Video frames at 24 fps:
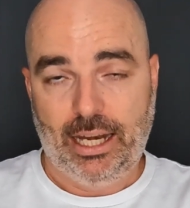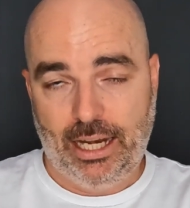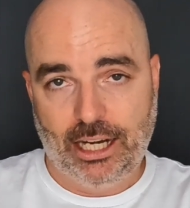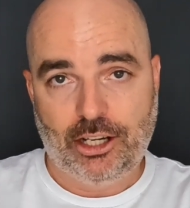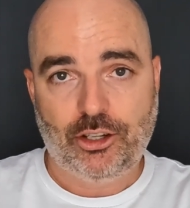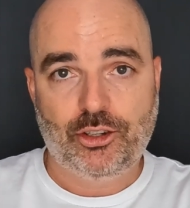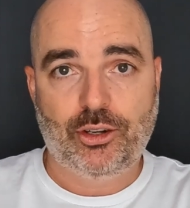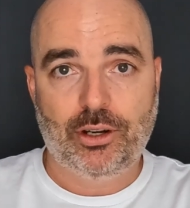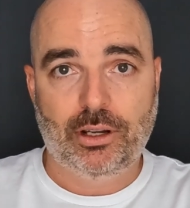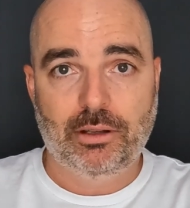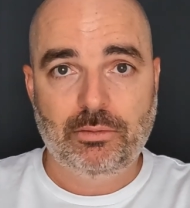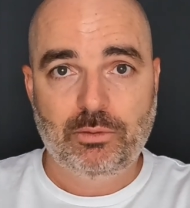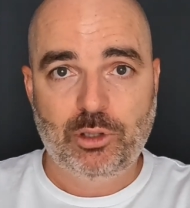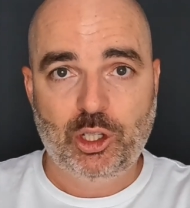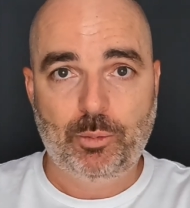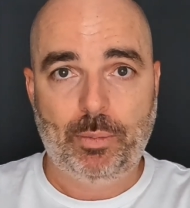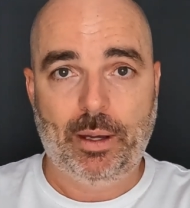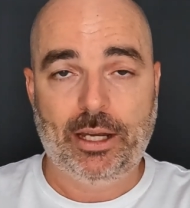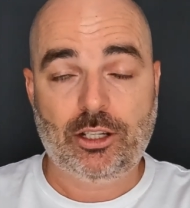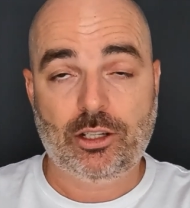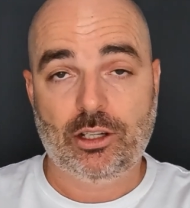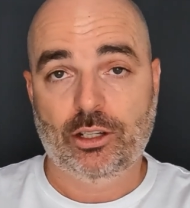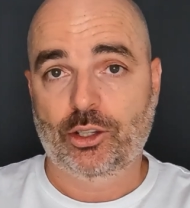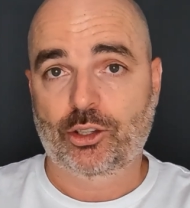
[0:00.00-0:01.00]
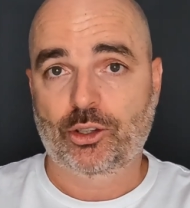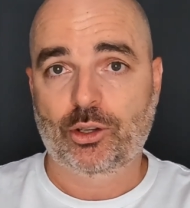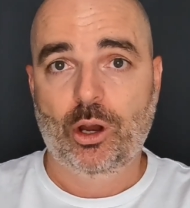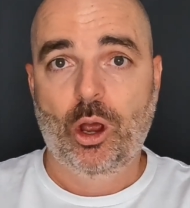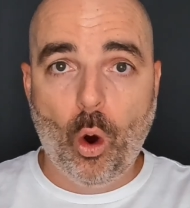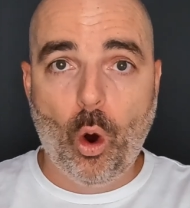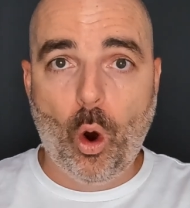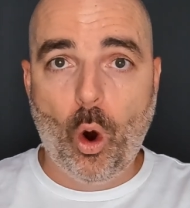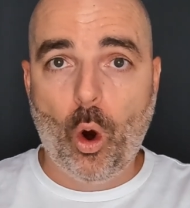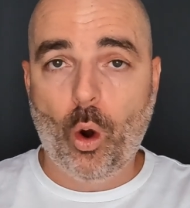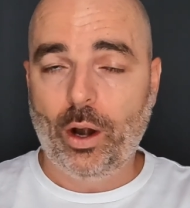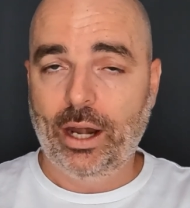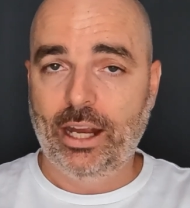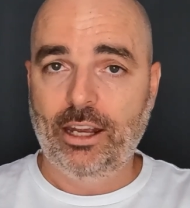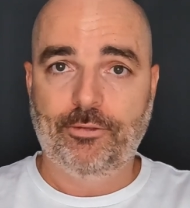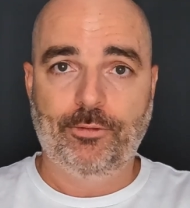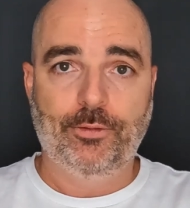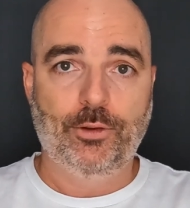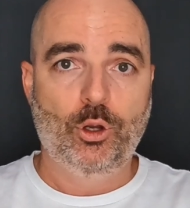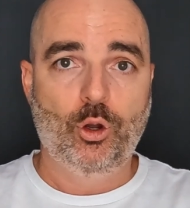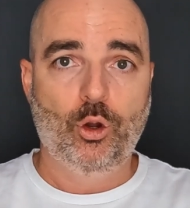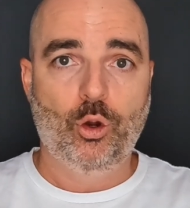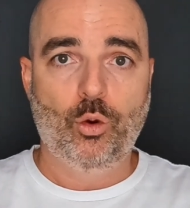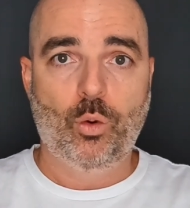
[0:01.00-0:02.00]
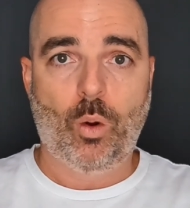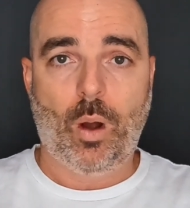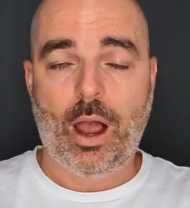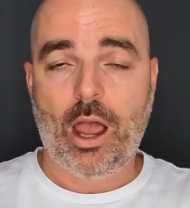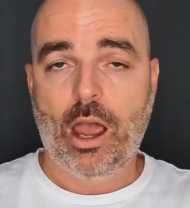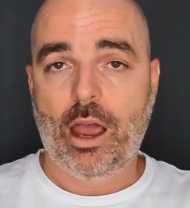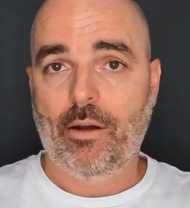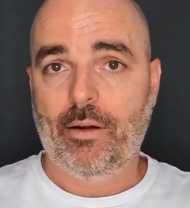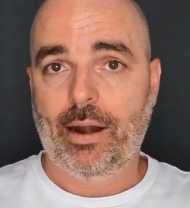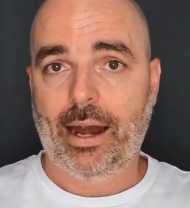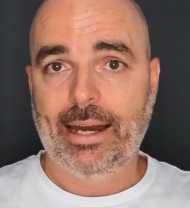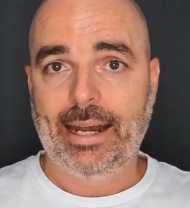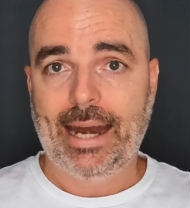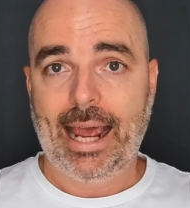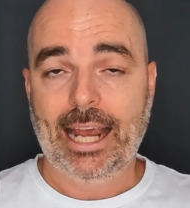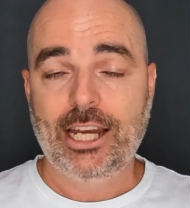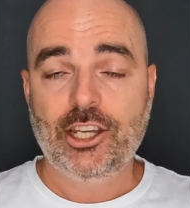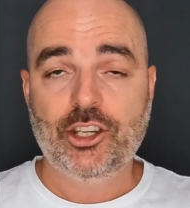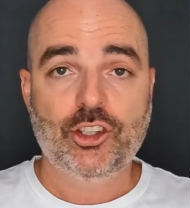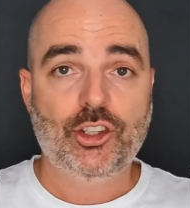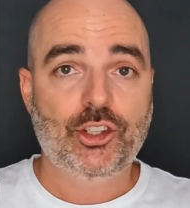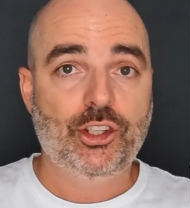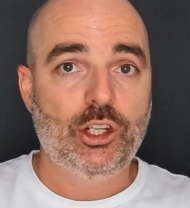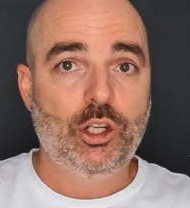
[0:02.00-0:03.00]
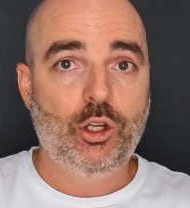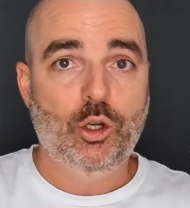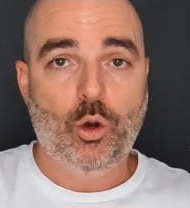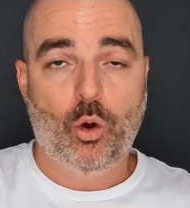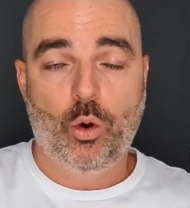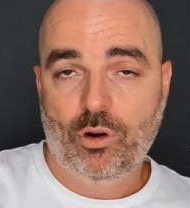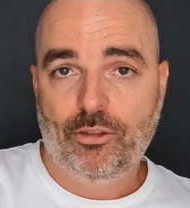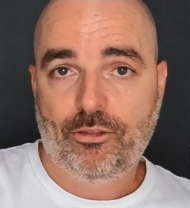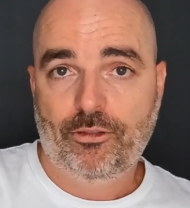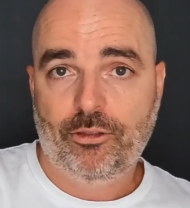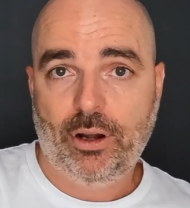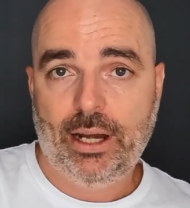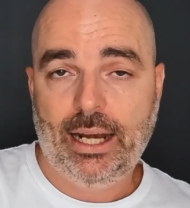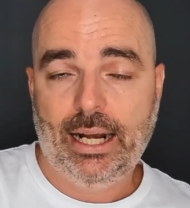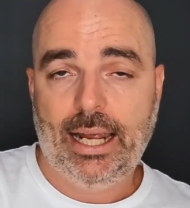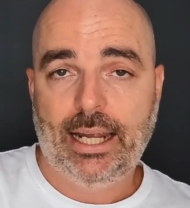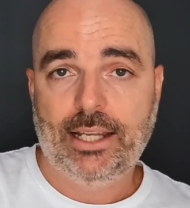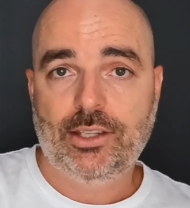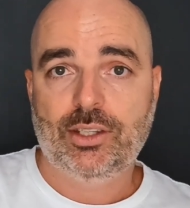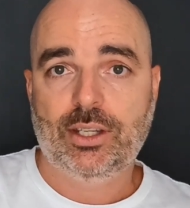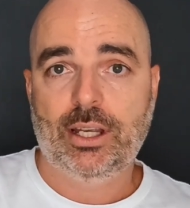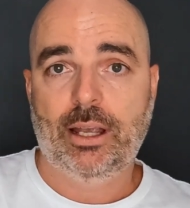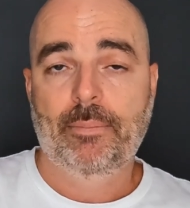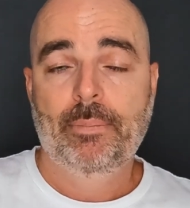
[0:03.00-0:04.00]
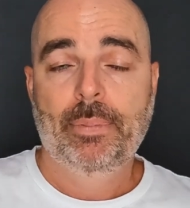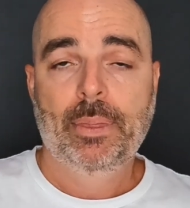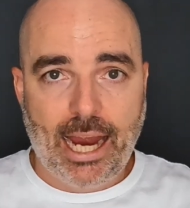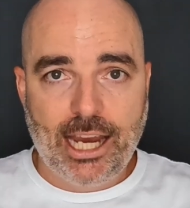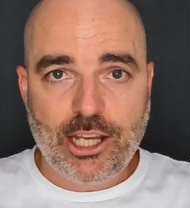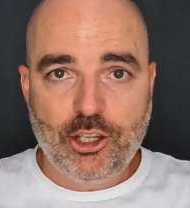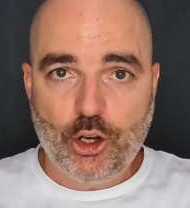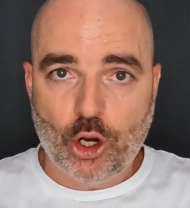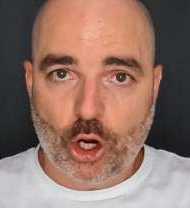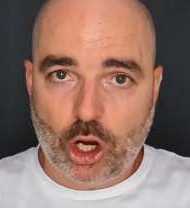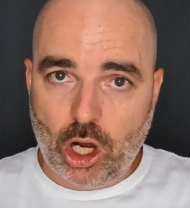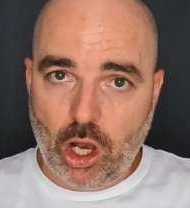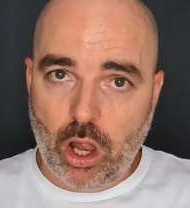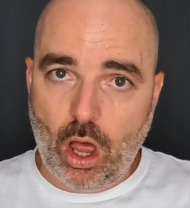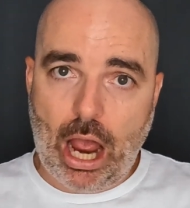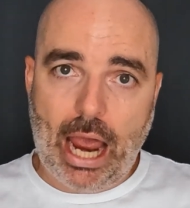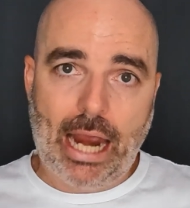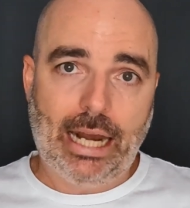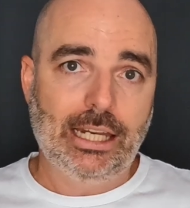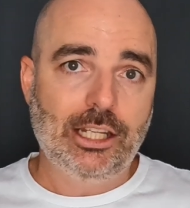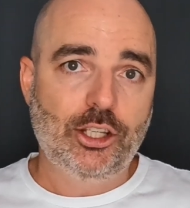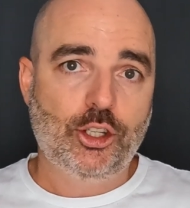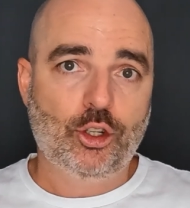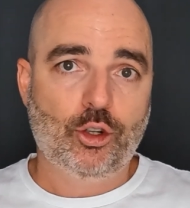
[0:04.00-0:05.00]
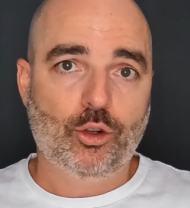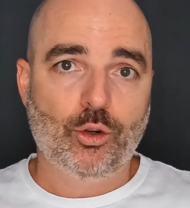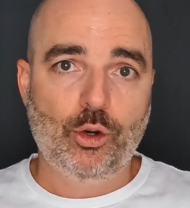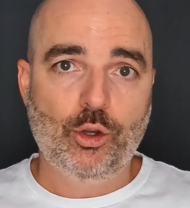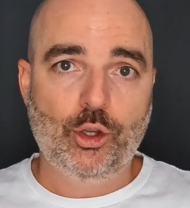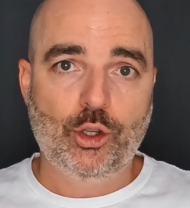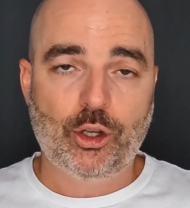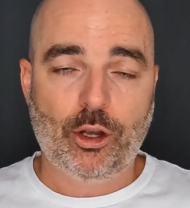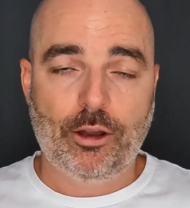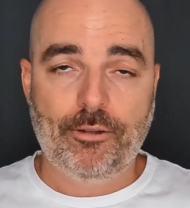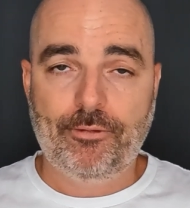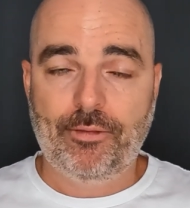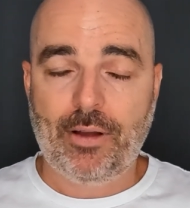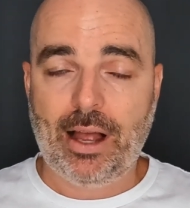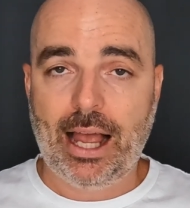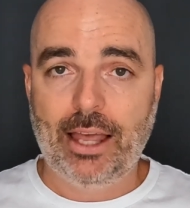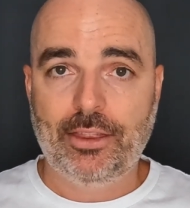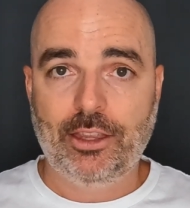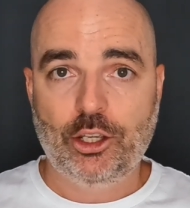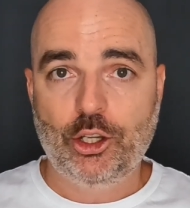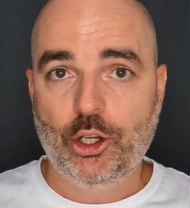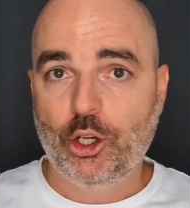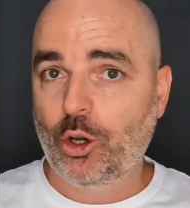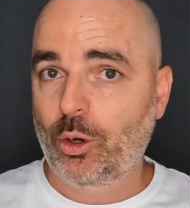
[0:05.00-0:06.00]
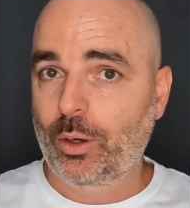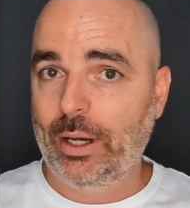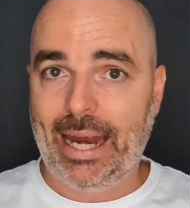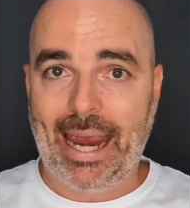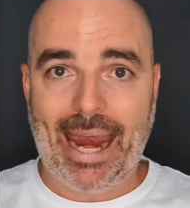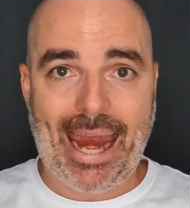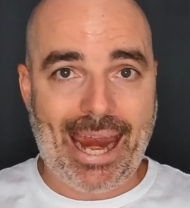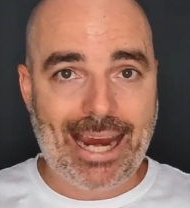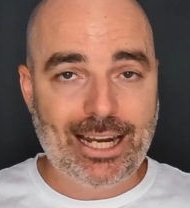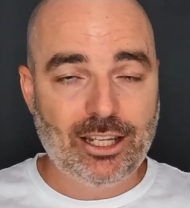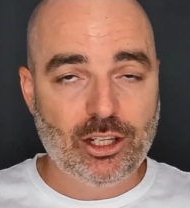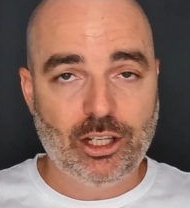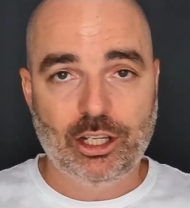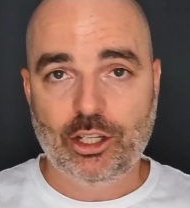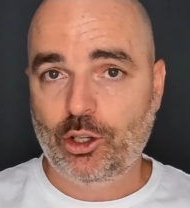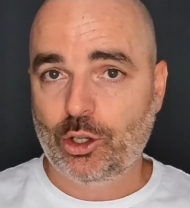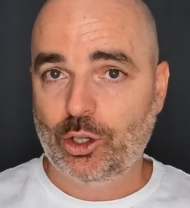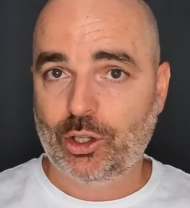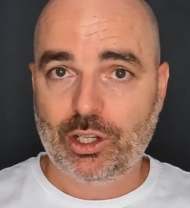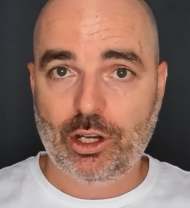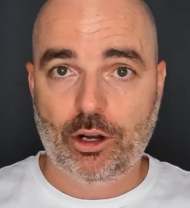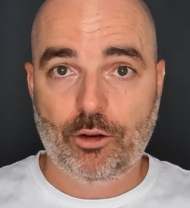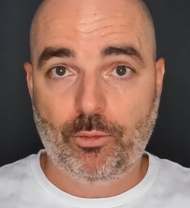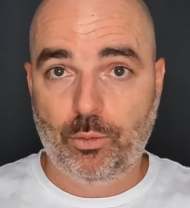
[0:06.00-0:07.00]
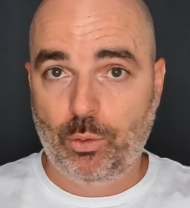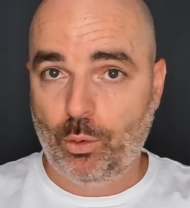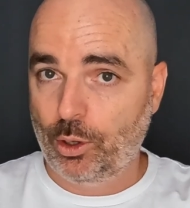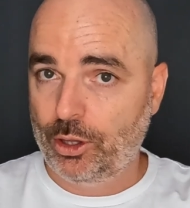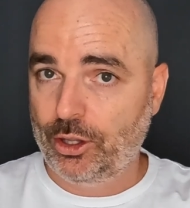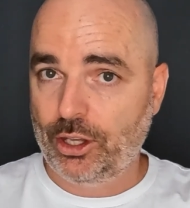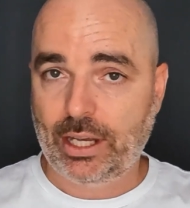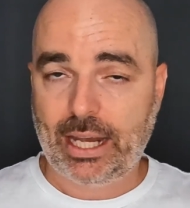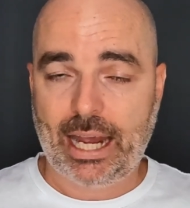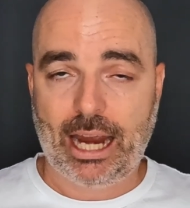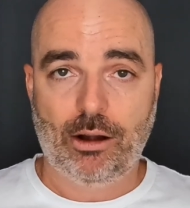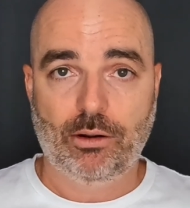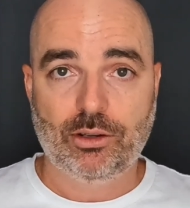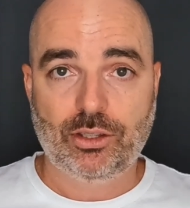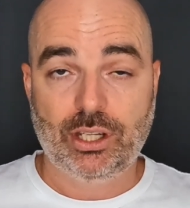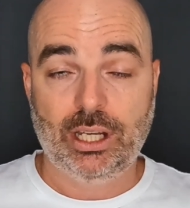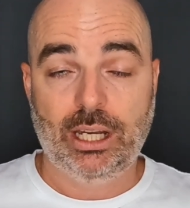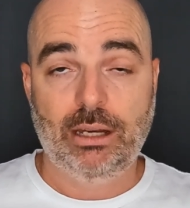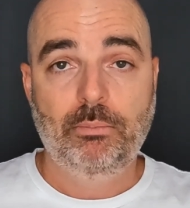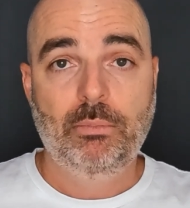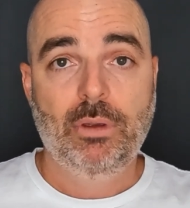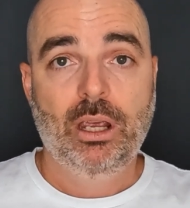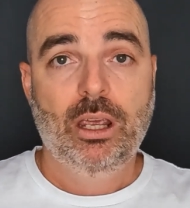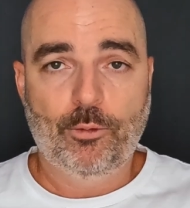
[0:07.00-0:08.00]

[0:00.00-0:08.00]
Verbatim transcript: an extra specialist. Or if you are an agency or a freelancer and your client list grew so far that you couldn't handle it yourself or with your current team,